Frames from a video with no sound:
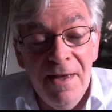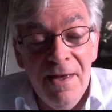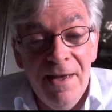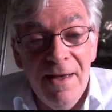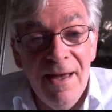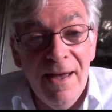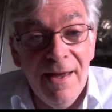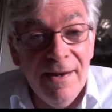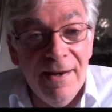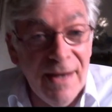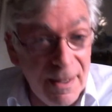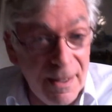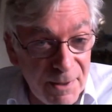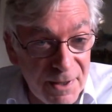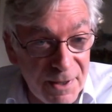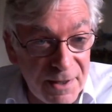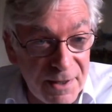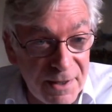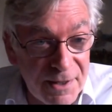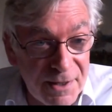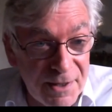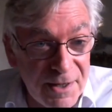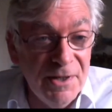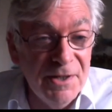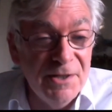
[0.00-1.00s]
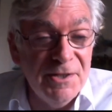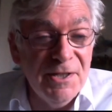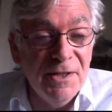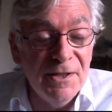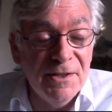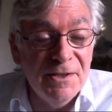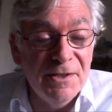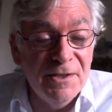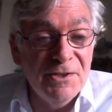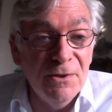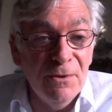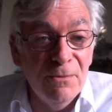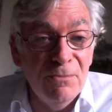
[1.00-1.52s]
enable the community
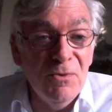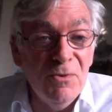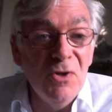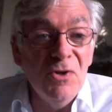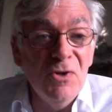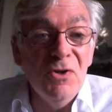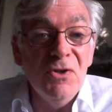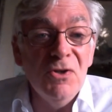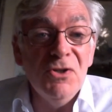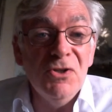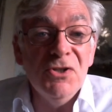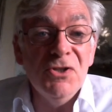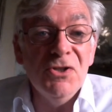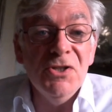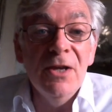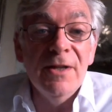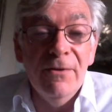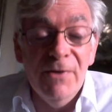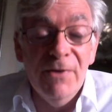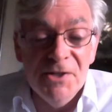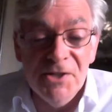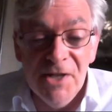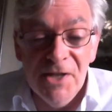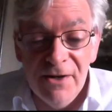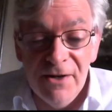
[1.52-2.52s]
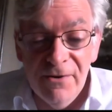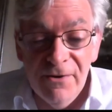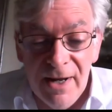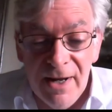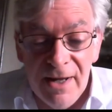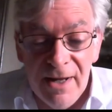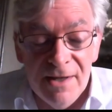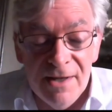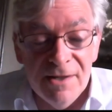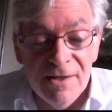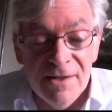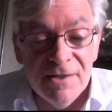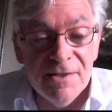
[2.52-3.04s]
to totally
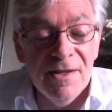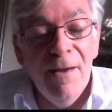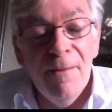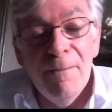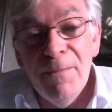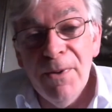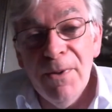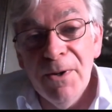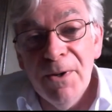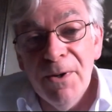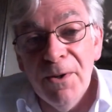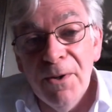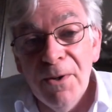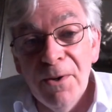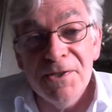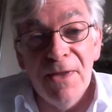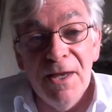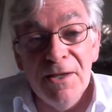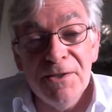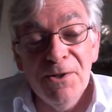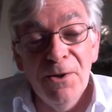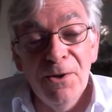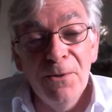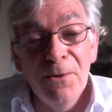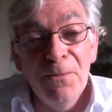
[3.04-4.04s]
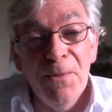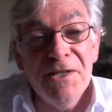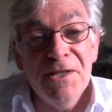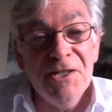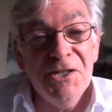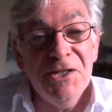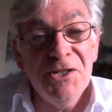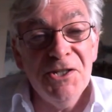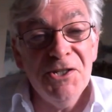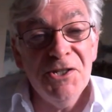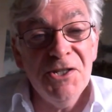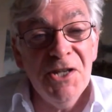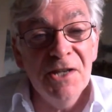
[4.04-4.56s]
regenerate, but also there's always
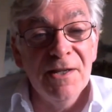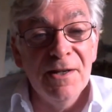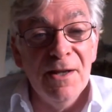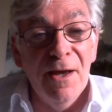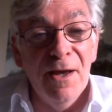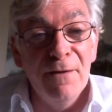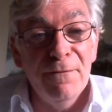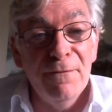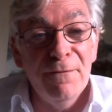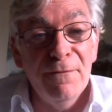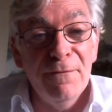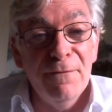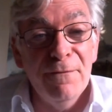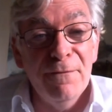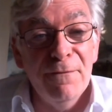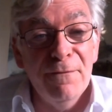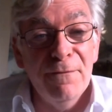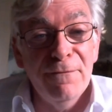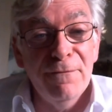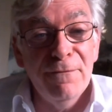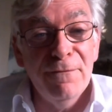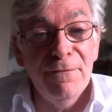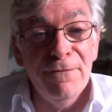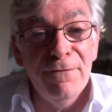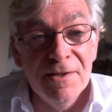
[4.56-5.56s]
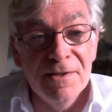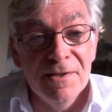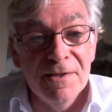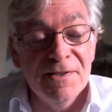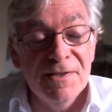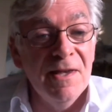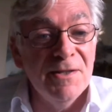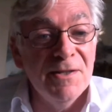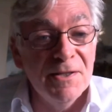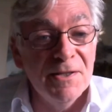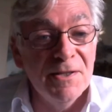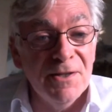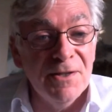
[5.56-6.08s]
just enough funds to
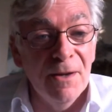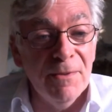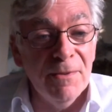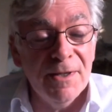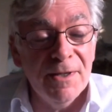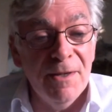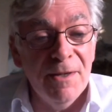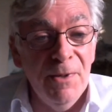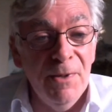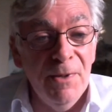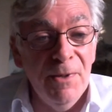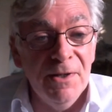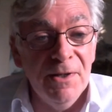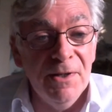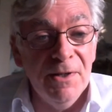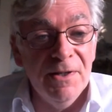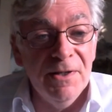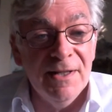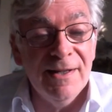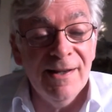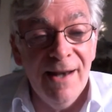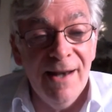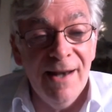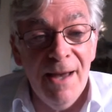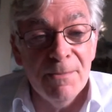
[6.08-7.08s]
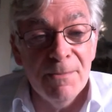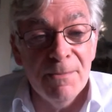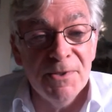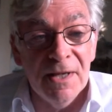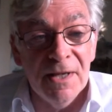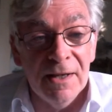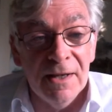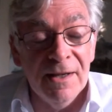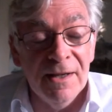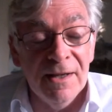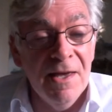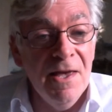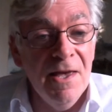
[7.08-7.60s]
stop the community
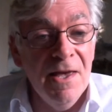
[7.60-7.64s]
collapsing. Yeah.